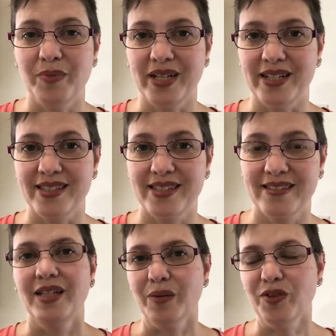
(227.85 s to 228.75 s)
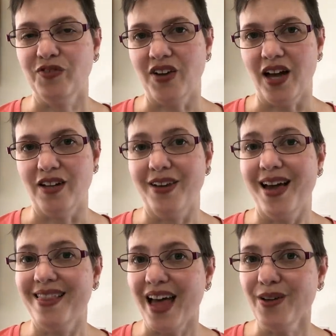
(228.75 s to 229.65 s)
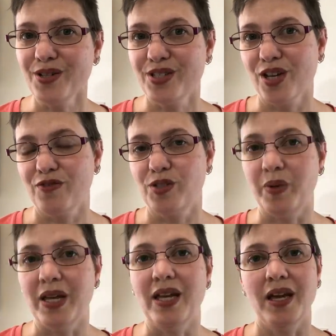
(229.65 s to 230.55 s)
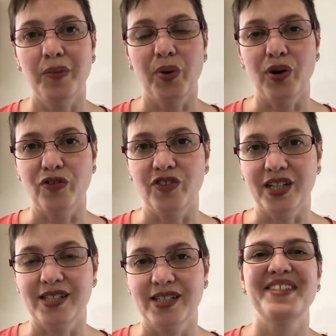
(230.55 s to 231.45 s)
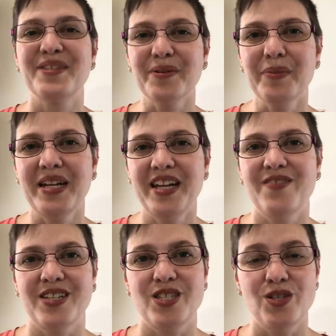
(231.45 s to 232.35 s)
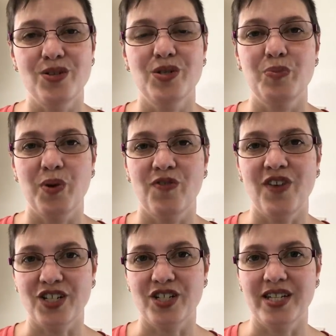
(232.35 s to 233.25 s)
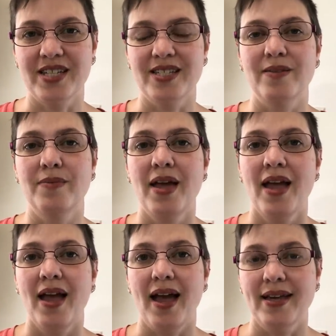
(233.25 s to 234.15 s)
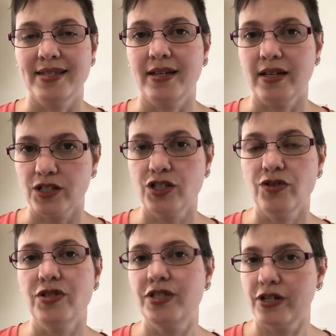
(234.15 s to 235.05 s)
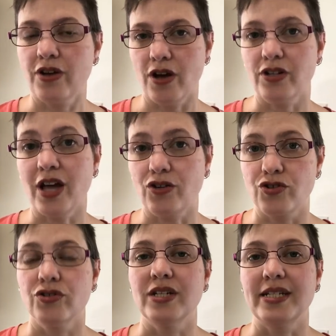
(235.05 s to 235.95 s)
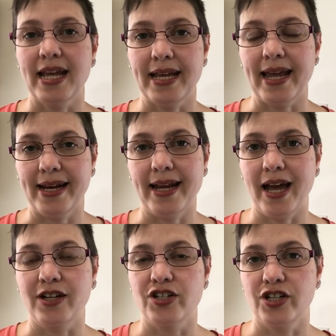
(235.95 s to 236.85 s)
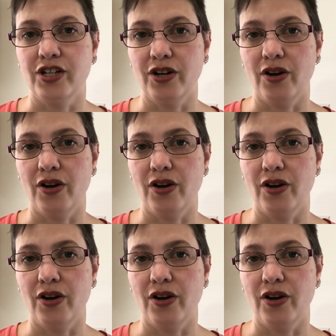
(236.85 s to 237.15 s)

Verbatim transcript: minutes. Number five, allow yourself to be imperfect. So many of us use perfectionism as an excuse to not actually take any action at